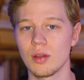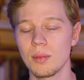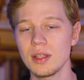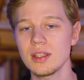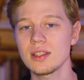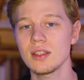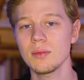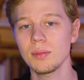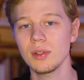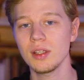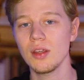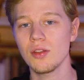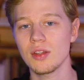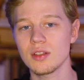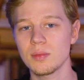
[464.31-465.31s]
but simply
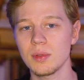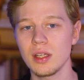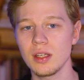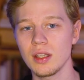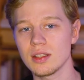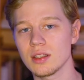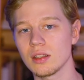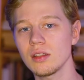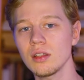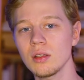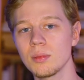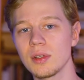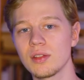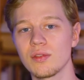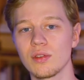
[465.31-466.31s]
the speed is a little
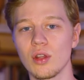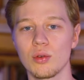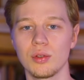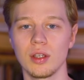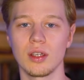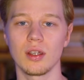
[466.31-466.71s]
bit floating.